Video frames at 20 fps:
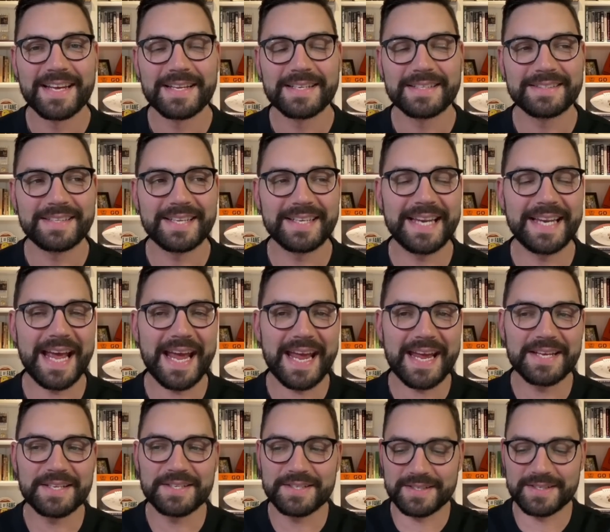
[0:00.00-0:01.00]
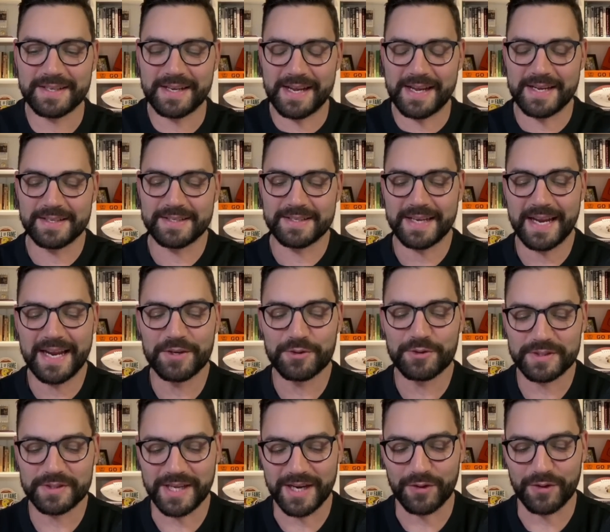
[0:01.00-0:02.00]
Today is
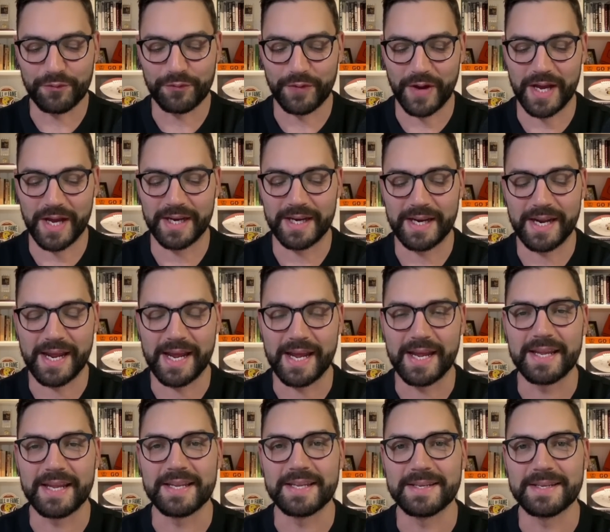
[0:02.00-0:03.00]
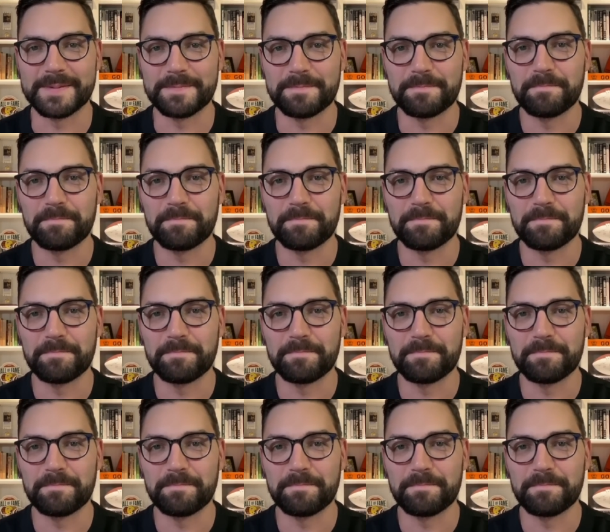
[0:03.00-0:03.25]
interesting and fun, and